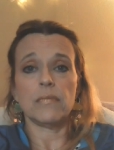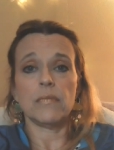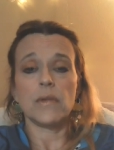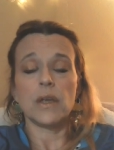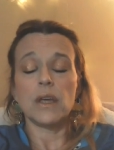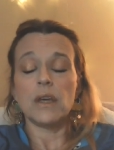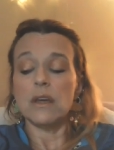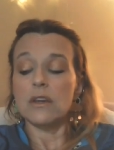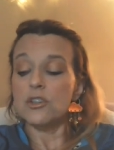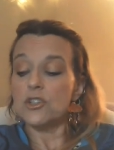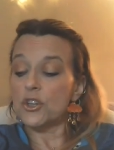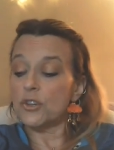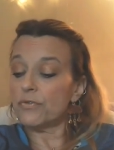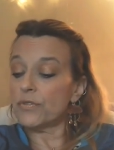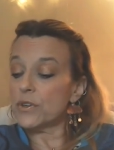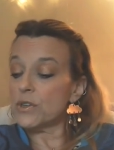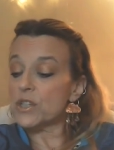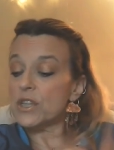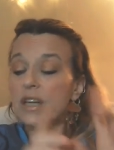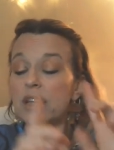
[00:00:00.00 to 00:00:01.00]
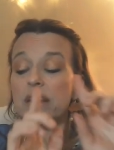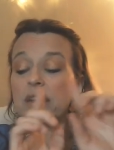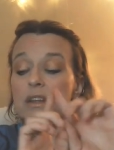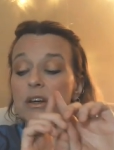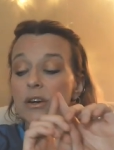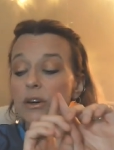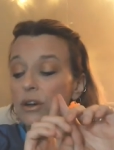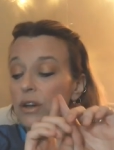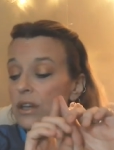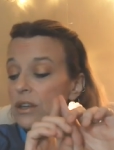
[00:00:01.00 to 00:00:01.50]
She feels like there
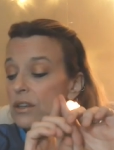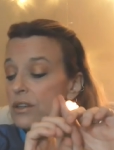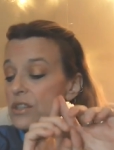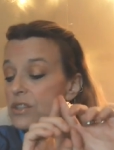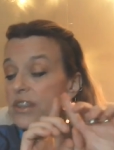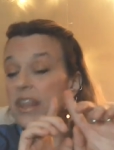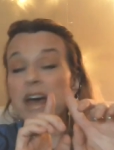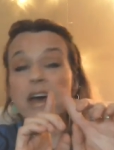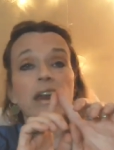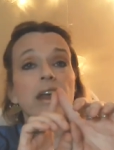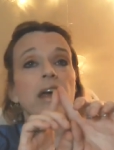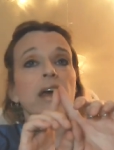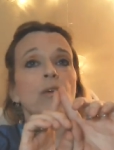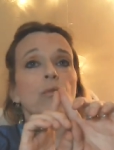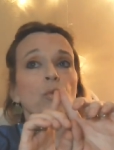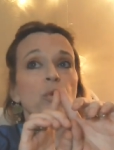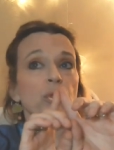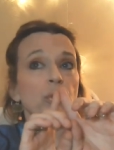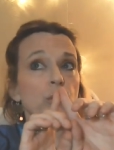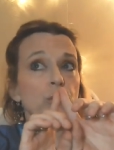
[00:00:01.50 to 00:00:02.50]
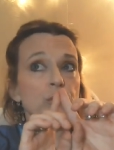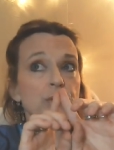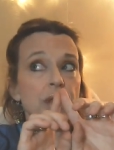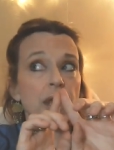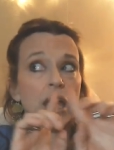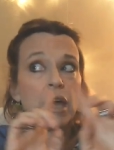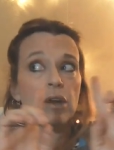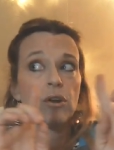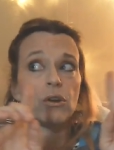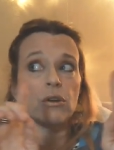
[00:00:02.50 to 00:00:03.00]
is that, with those eight
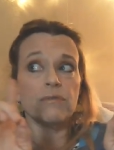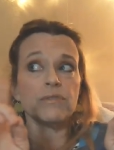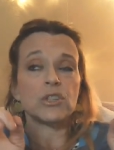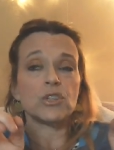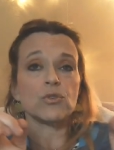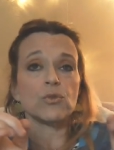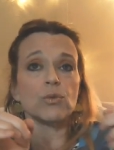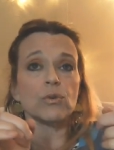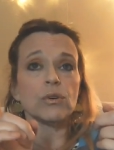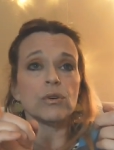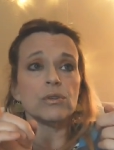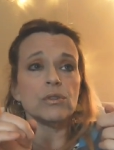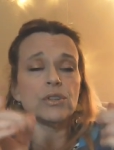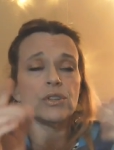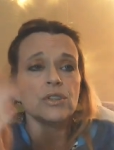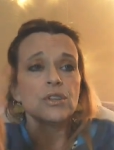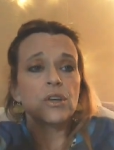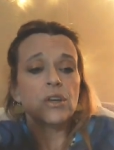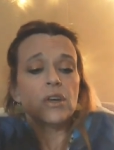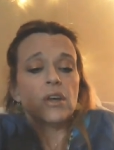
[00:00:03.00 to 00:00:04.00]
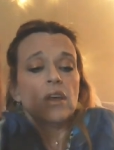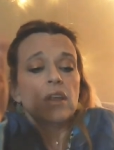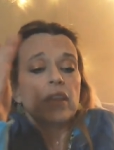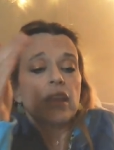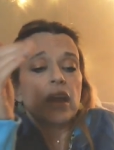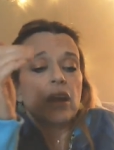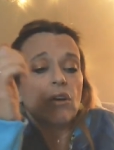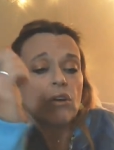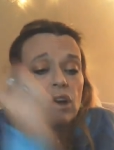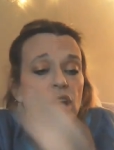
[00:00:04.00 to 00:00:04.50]
of swords that are
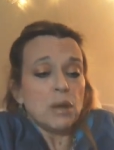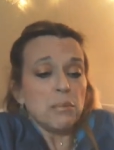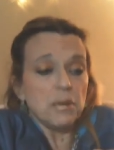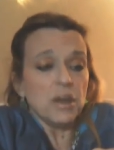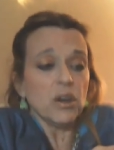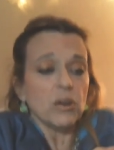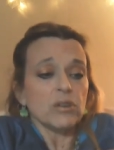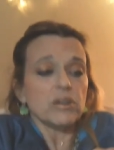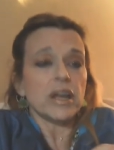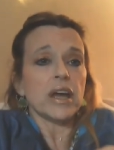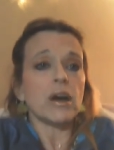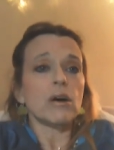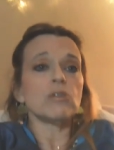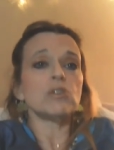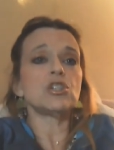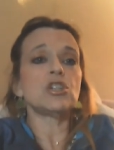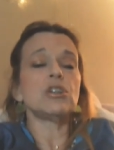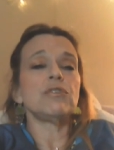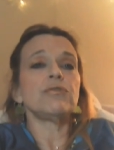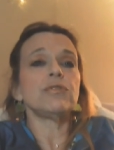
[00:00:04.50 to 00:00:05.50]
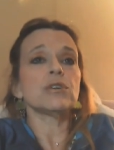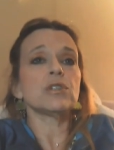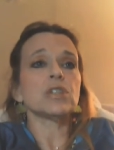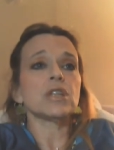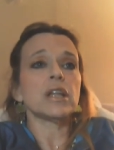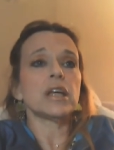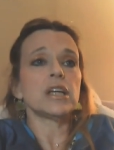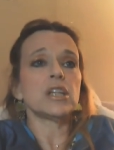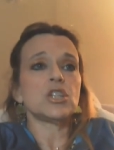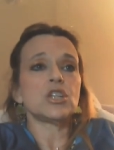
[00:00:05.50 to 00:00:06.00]
hemming her down, she feels
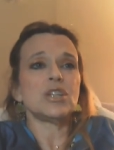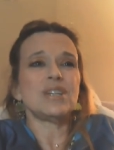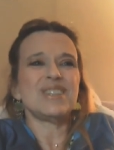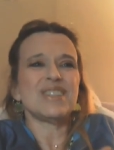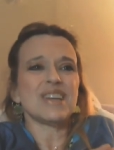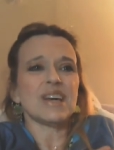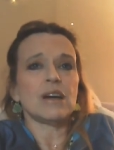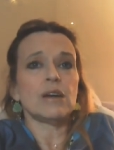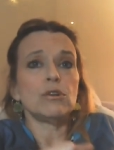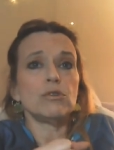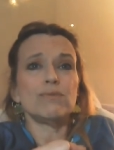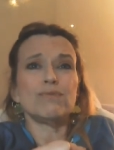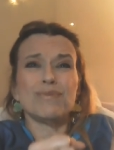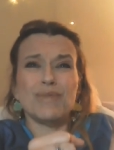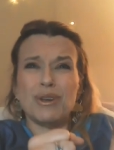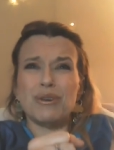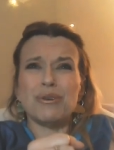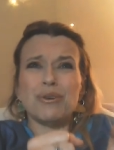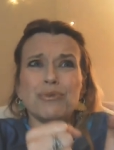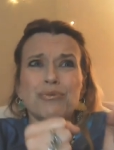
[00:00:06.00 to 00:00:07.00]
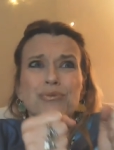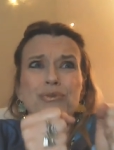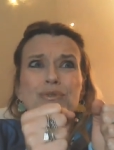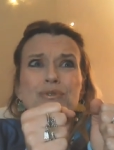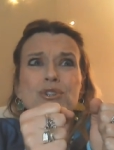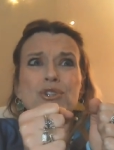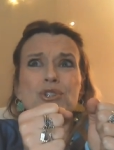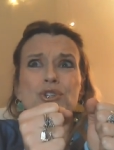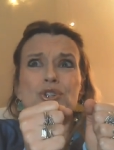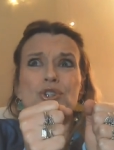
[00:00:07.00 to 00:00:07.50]
like she's kind of
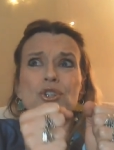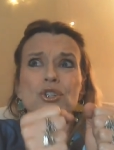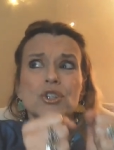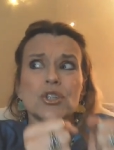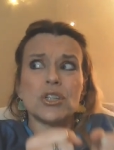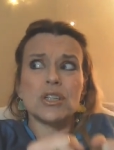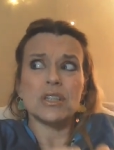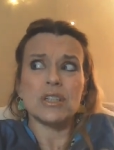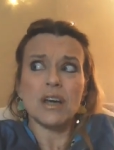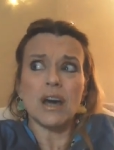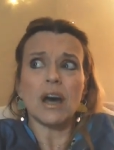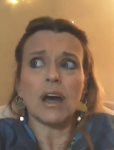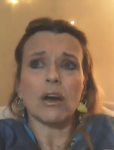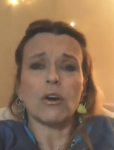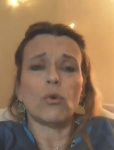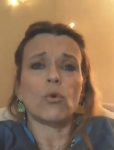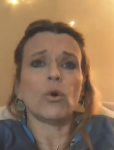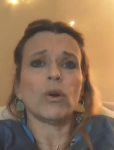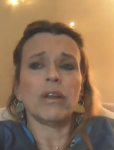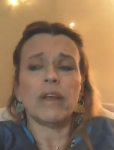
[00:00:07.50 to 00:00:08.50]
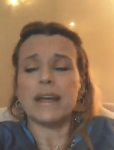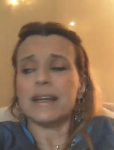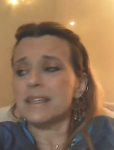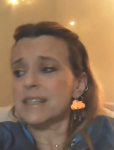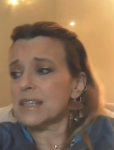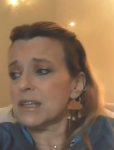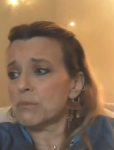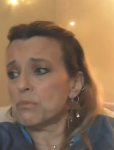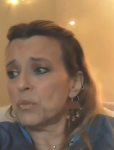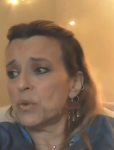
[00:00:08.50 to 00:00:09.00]
stuck or like
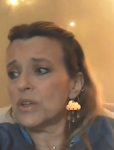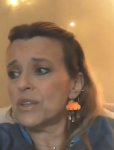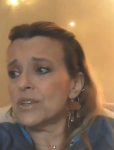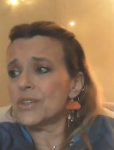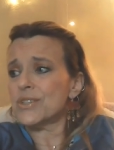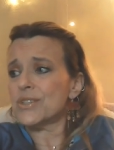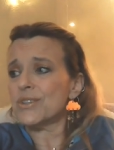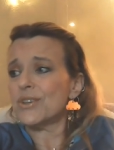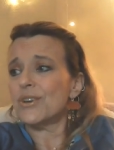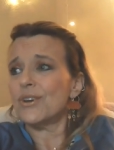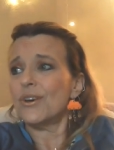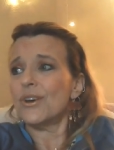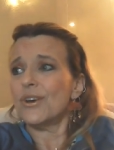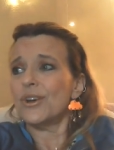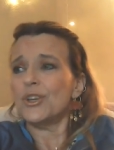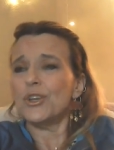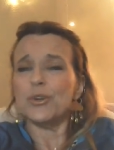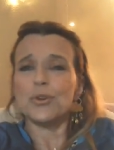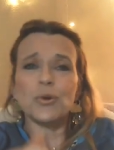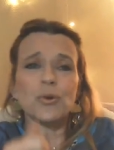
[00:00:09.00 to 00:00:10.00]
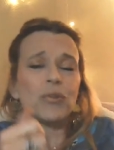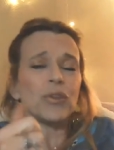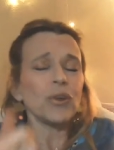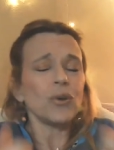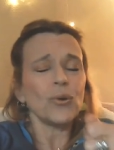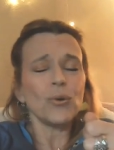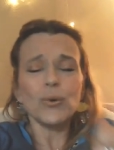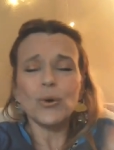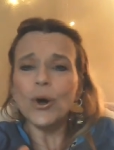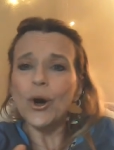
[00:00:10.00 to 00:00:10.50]
someone's, you know, the
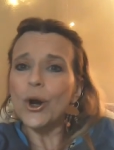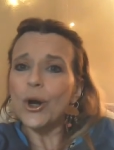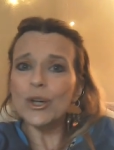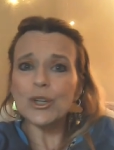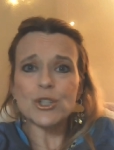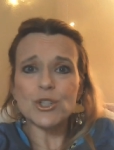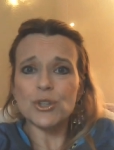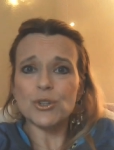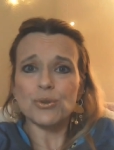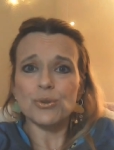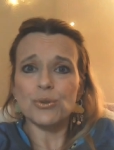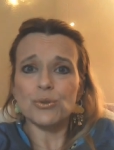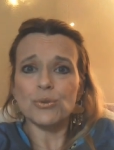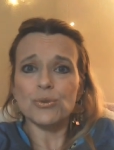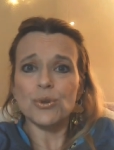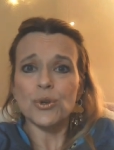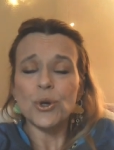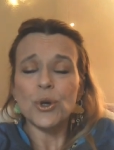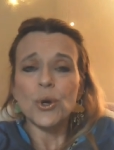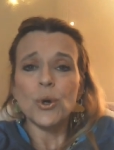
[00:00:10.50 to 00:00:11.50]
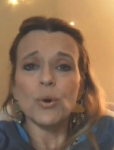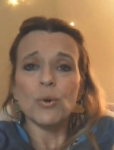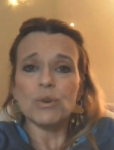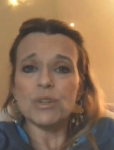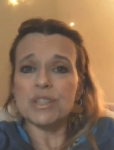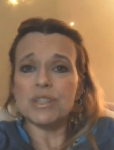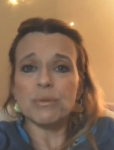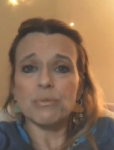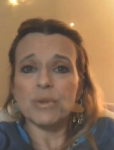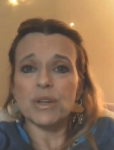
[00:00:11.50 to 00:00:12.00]
old cartoon where
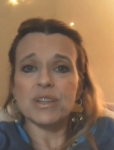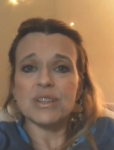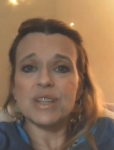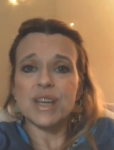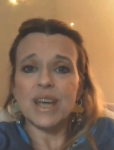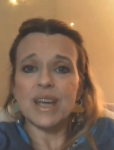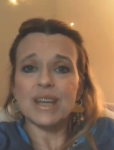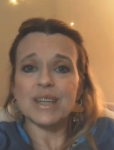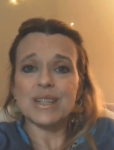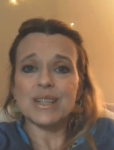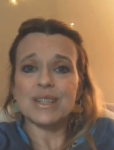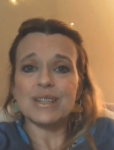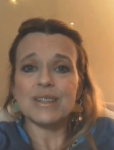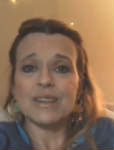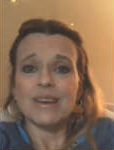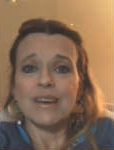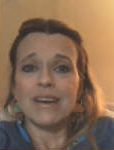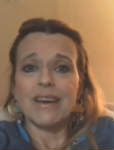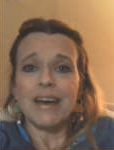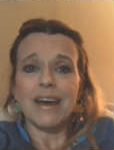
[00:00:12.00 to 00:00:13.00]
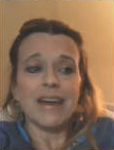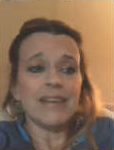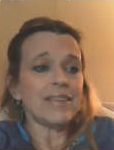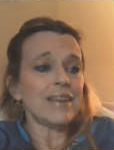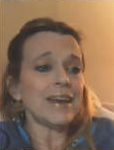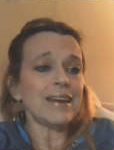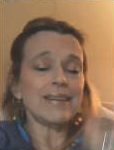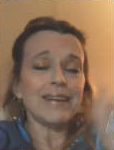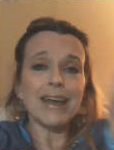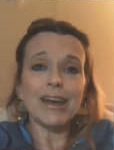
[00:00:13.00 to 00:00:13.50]
someone takes and they
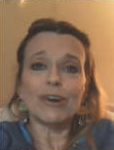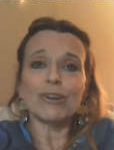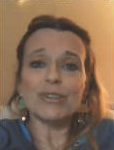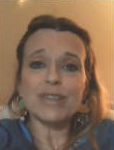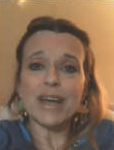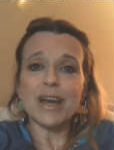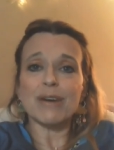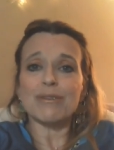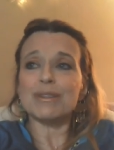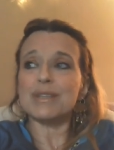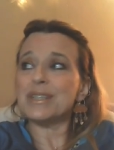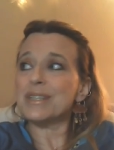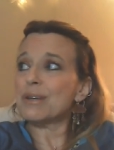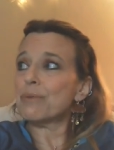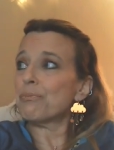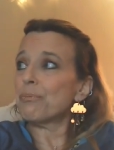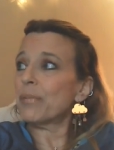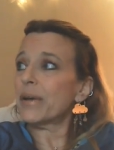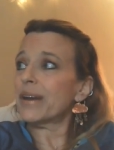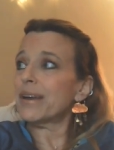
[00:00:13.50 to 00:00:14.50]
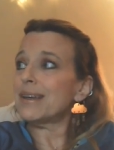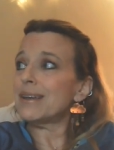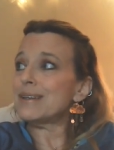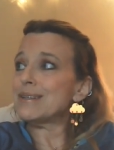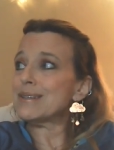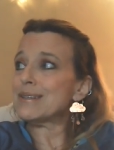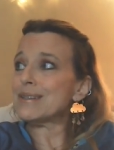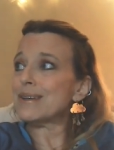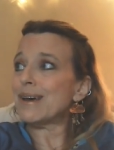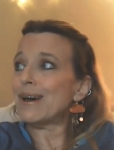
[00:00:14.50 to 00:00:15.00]
nail down
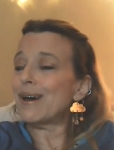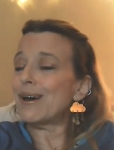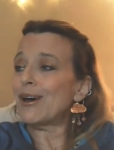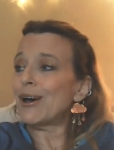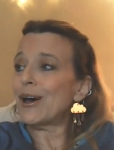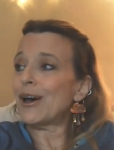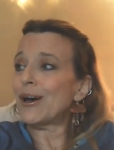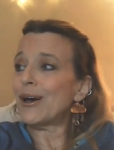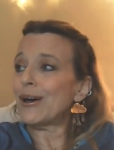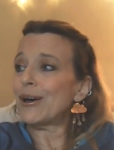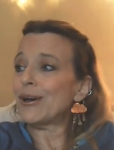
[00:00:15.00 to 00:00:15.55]
somebody's uh,